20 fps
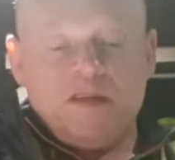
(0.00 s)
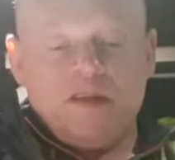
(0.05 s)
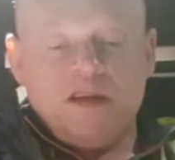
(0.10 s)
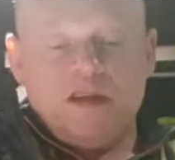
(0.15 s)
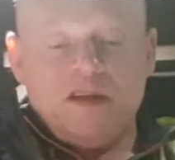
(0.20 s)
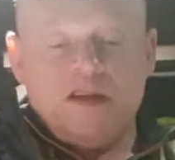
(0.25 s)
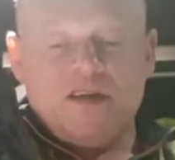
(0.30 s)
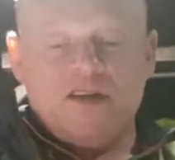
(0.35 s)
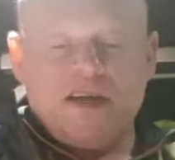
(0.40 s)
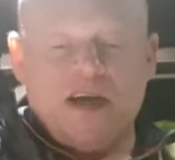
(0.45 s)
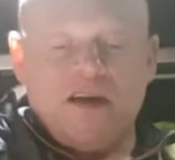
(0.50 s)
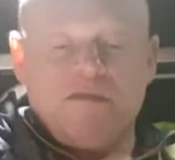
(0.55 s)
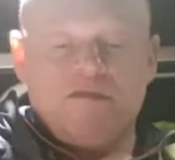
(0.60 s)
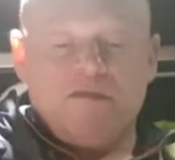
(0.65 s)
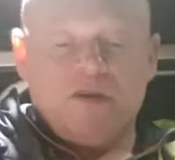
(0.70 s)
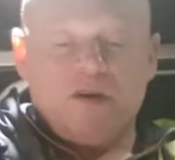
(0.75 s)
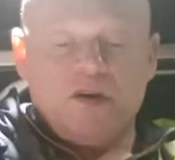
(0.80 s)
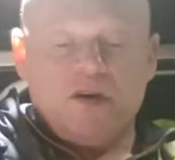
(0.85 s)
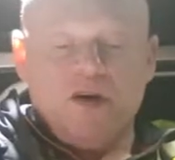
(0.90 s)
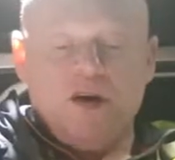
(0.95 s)
You just get
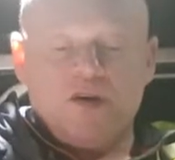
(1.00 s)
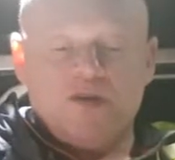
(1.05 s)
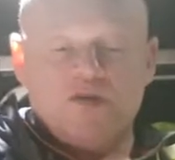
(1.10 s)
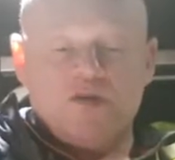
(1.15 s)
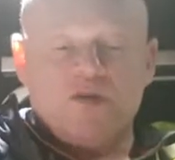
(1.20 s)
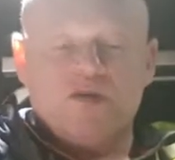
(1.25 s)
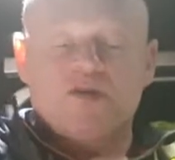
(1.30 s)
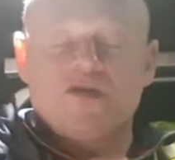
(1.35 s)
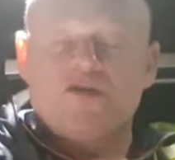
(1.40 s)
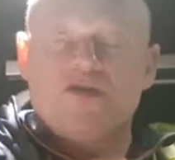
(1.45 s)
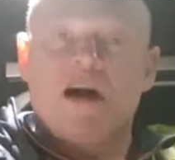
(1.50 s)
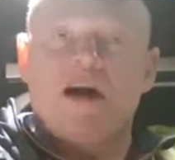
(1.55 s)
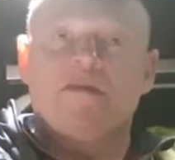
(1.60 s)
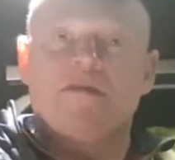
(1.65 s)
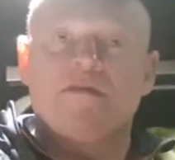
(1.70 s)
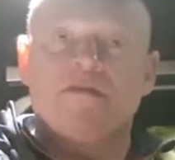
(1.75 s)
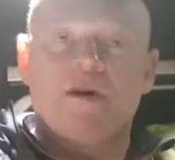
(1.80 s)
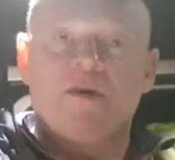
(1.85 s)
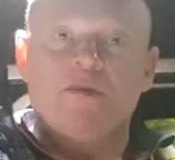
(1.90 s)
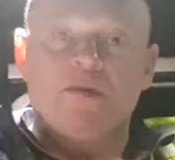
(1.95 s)
fucking arseholes driving
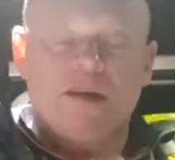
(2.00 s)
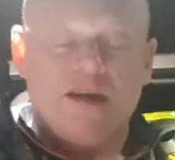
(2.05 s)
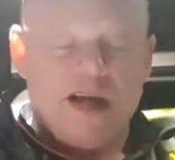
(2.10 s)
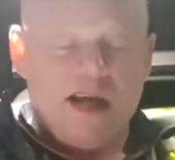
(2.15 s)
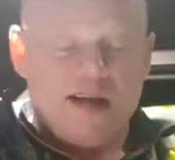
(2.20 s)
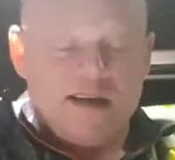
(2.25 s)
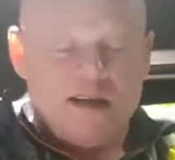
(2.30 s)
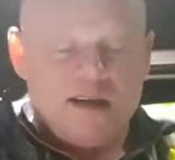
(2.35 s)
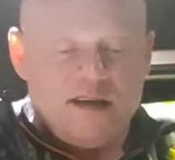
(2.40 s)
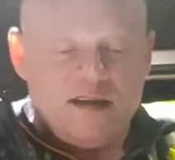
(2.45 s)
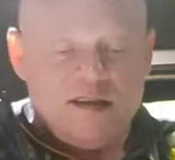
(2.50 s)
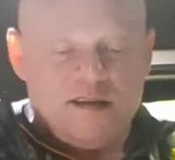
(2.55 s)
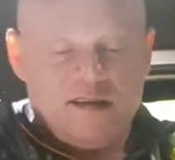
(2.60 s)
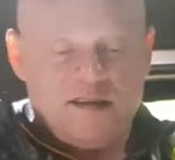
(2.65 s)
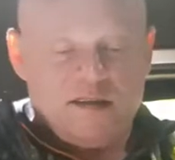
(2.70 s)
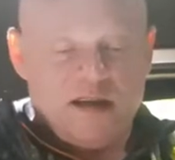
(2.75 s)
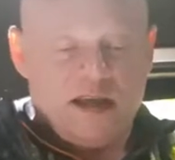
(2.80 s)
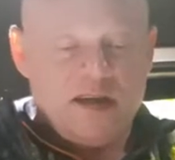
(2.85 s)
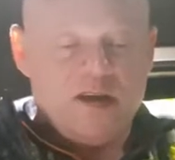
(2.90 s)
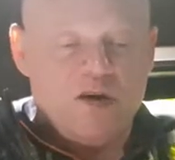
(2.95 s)
around at night,
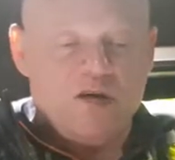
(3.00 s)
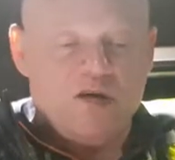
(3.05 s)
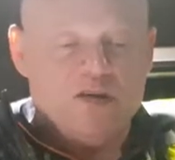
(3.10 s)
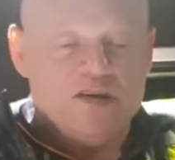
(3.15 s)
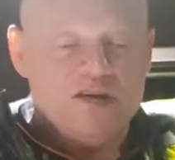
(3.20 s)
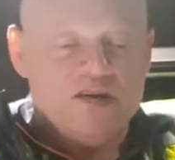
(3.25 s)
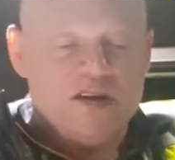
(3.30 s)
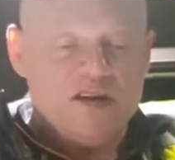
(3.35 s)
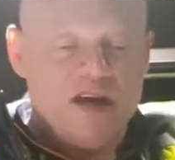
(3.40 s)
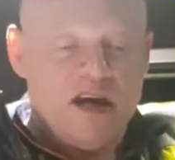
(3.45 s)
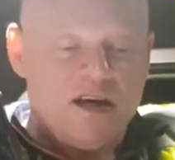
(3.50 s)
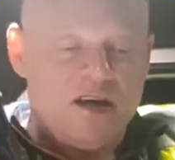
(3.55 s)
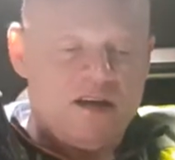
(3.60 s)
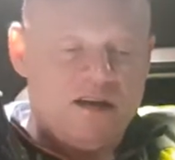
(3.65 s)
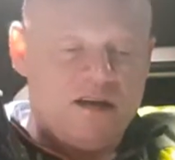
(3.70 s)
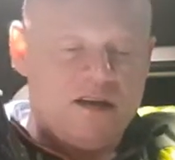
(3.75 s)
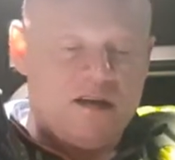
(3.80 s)
like young'uns and that,